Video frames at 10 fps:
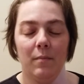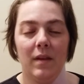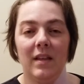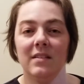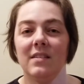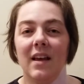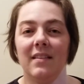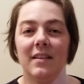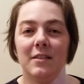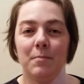
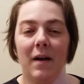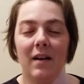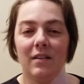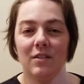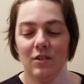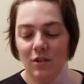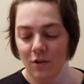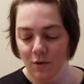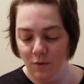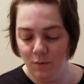Inside this box
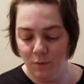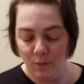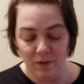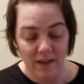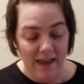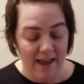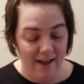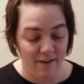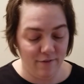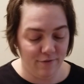you will
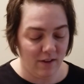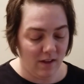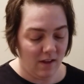have,